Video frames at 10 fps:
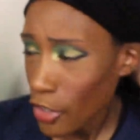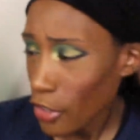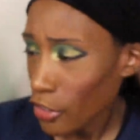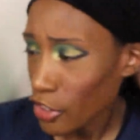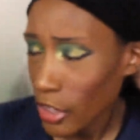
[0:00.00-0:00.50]

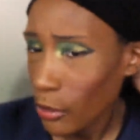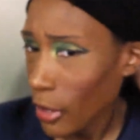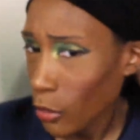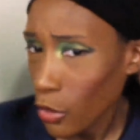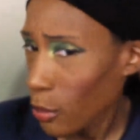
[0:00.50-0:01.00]
dirt cheap
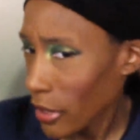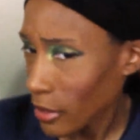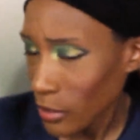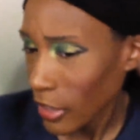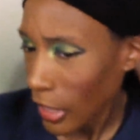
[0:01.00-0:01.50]
and when you mix
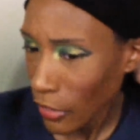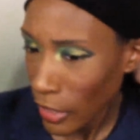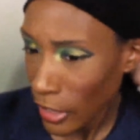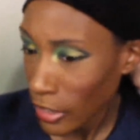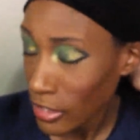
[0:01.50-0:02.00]
them together
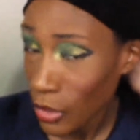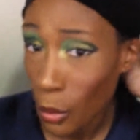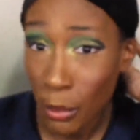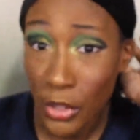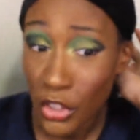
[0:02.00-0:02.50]
they look
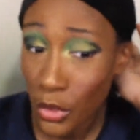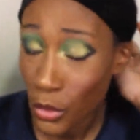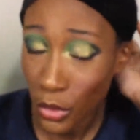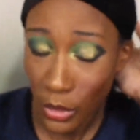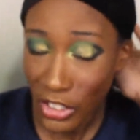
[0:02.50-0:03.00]
so
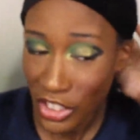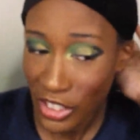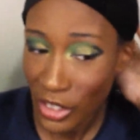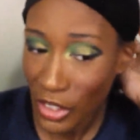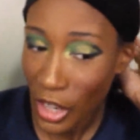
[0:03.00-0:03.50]
beautiful they
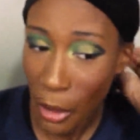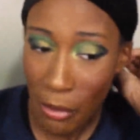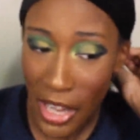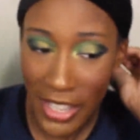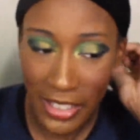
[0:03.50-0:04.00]
just look
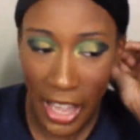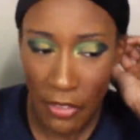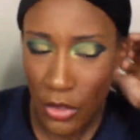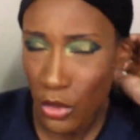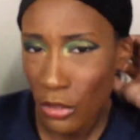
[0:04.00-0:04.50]
amazing
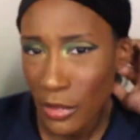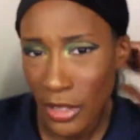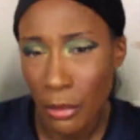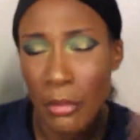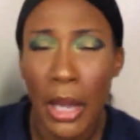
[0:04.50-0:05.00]
i've used them in
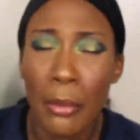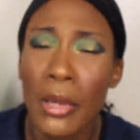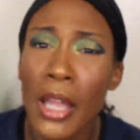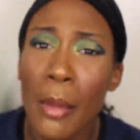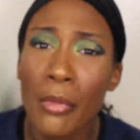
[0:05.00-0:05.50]
some of my
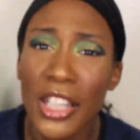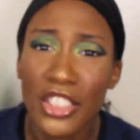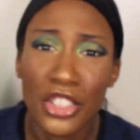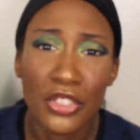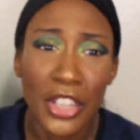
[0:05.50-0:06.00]

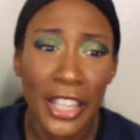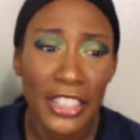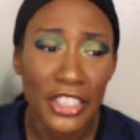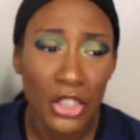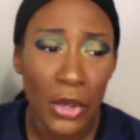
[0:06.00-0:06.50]
pictures for
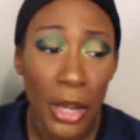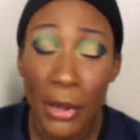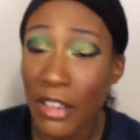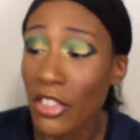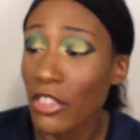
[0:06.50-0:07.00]
instagram
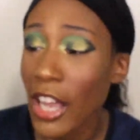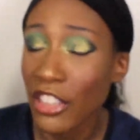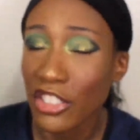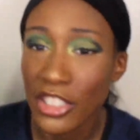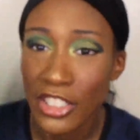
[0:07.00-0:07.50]
but i've never
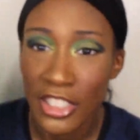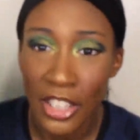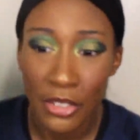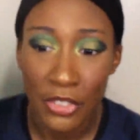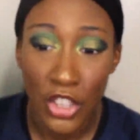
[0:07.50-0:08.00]
actually
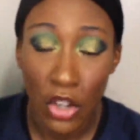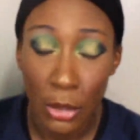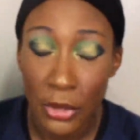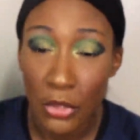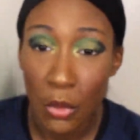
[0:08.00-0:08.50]
done a video on
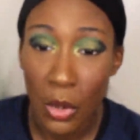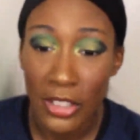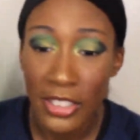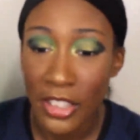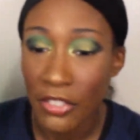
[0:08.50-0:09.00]
them if you
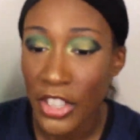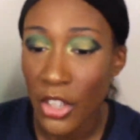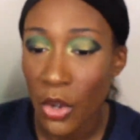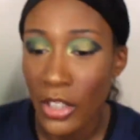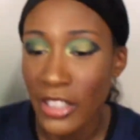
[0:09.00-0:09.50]
want to see a
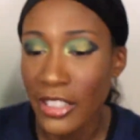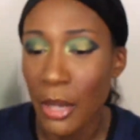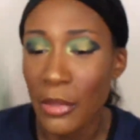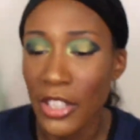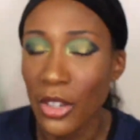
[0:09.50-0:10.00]
video on this
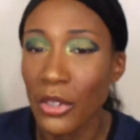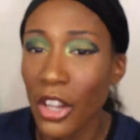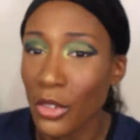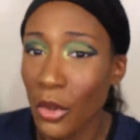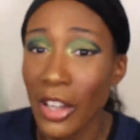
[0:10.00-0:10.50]
let me know
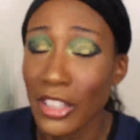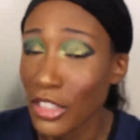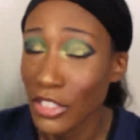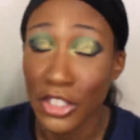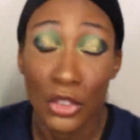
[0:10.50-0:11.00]
y'all know i
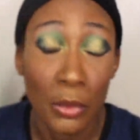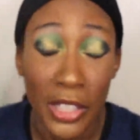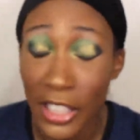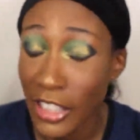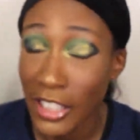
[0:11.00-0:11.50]
love to give
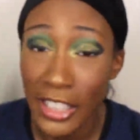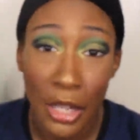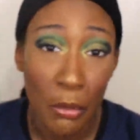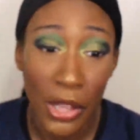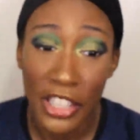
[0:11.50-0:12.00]
me a good
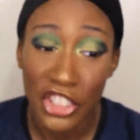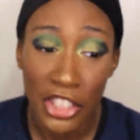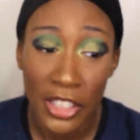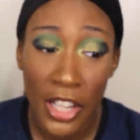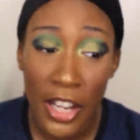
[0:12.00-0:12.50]
complexion